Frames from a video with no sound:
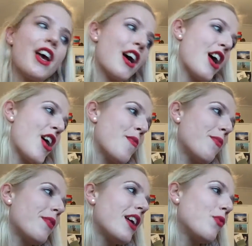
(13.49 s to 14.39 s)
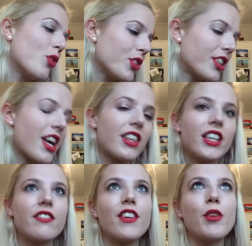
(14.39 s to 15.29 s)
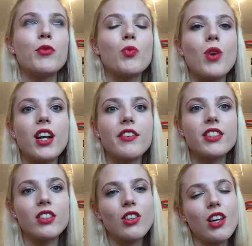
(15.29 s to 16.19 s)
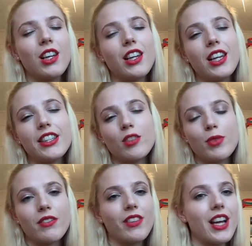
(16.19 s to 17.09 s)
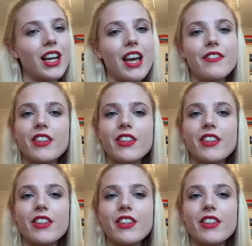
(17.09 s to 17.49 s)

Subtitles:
I want to get these filmed while I've still got a little bit of light left.